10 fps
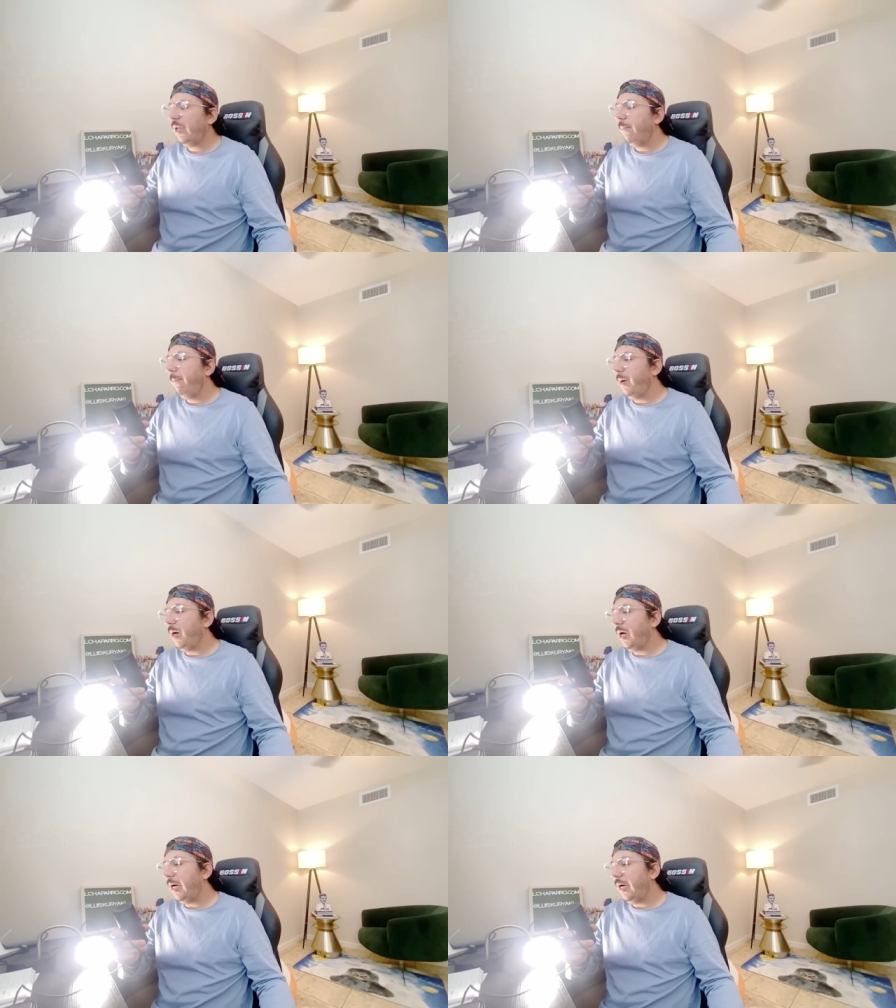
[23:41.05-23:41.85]

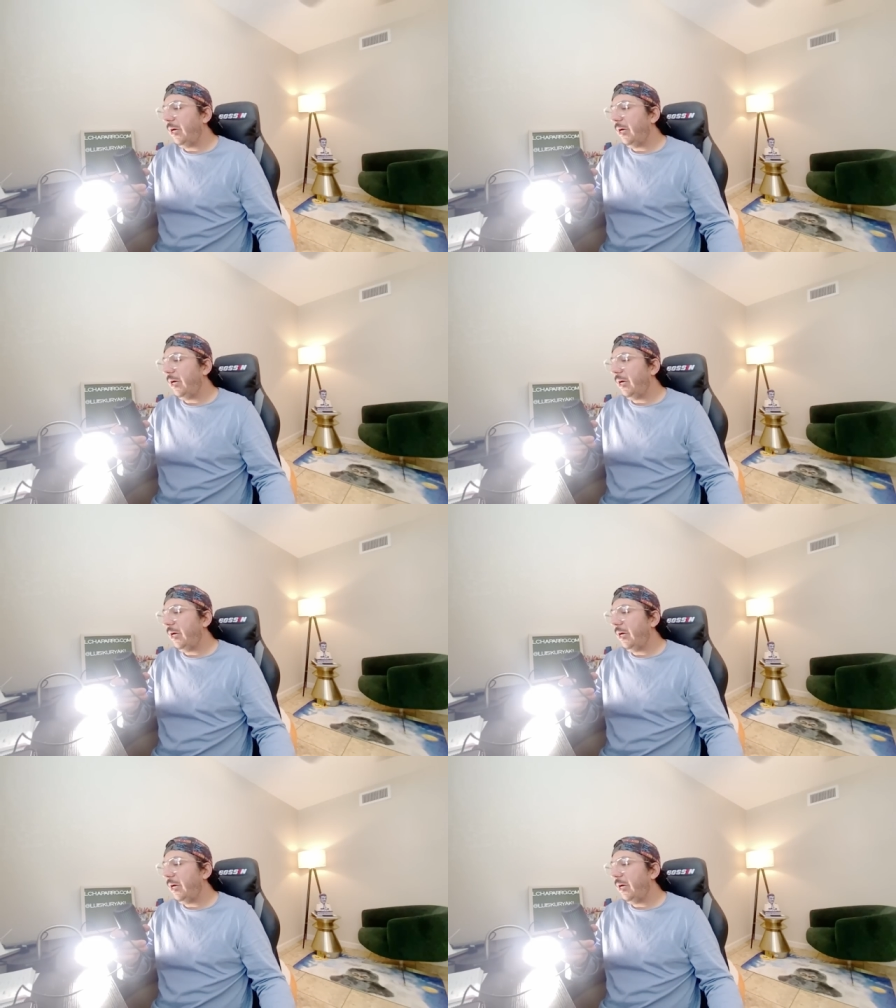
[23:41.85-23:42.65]
But I'm
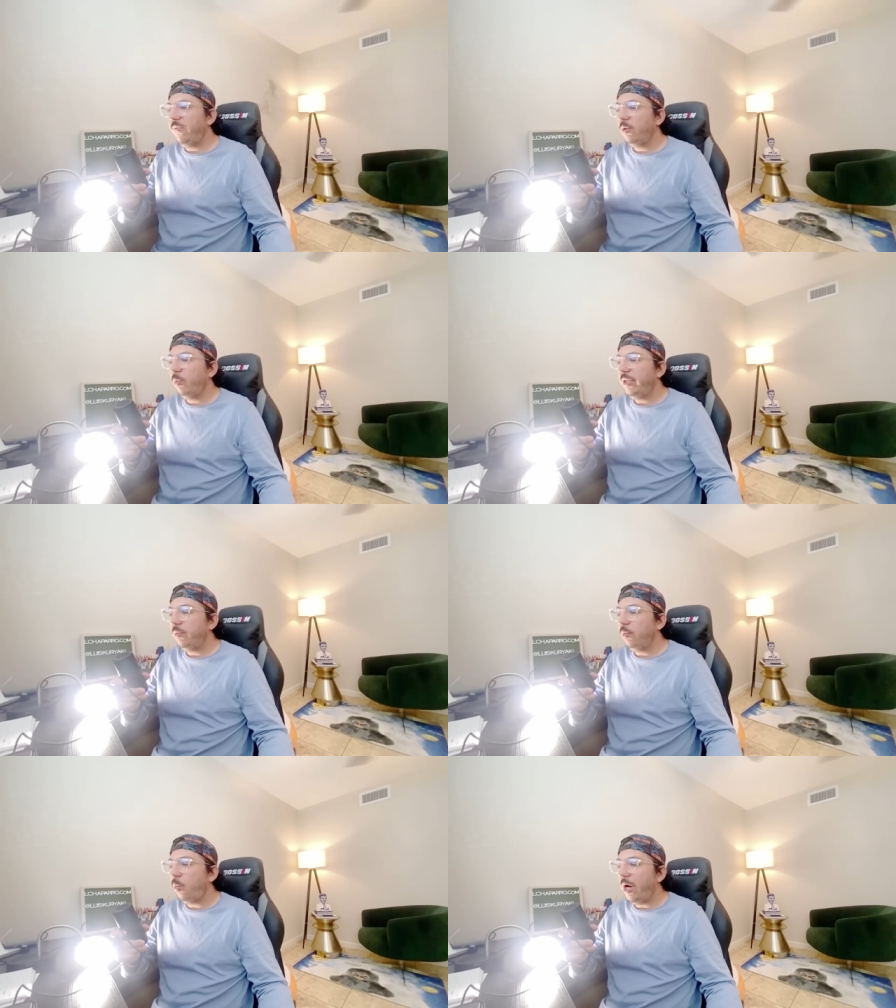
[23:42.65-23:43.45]
going to leave you with
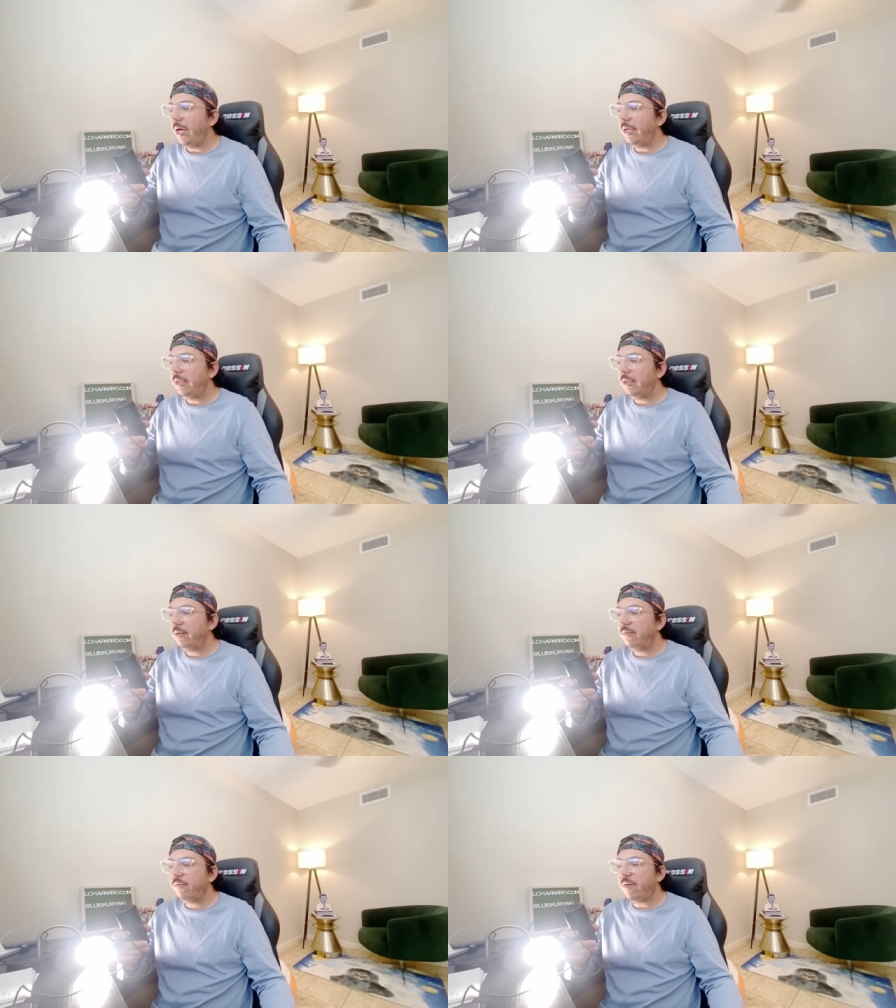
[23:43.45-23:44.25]
one
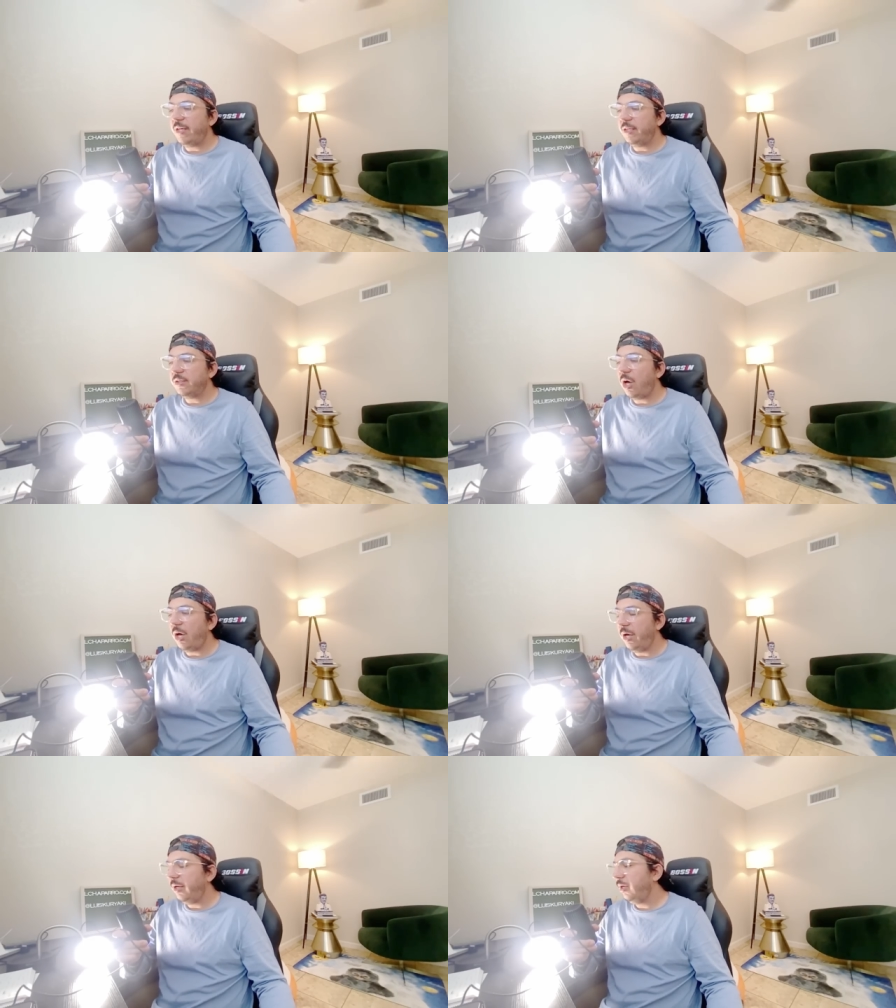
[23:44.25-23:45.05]
final
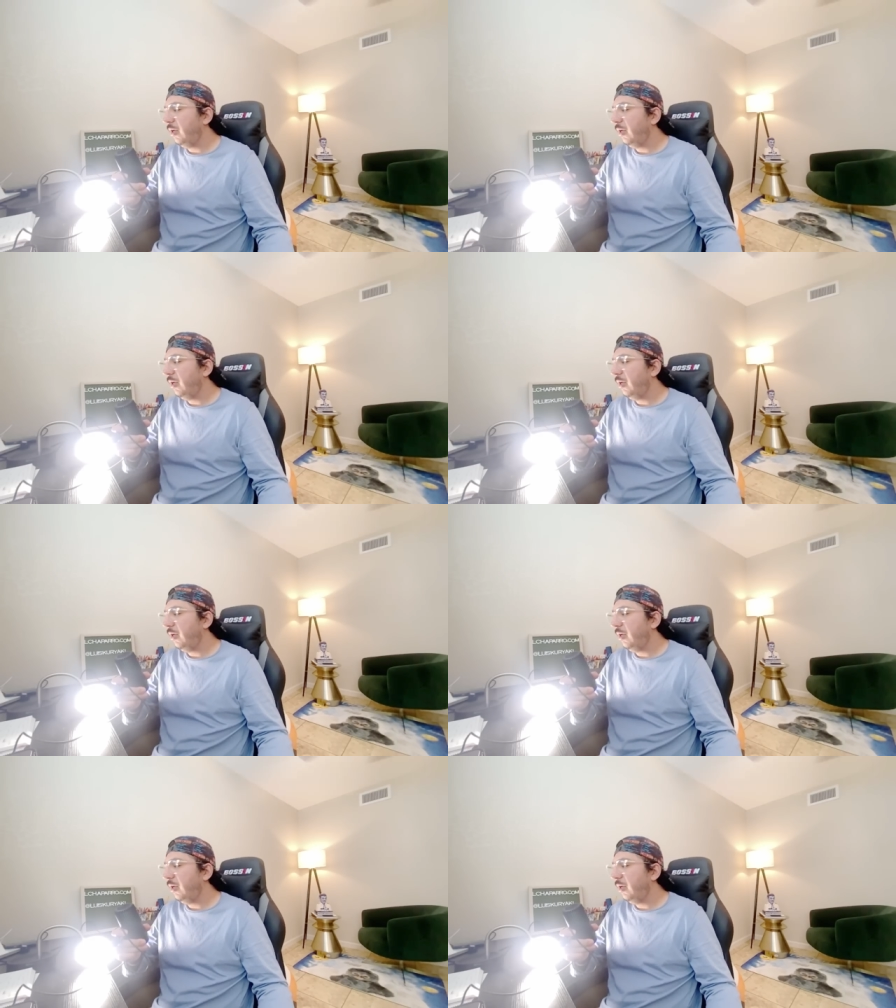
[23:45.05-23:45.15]
thought,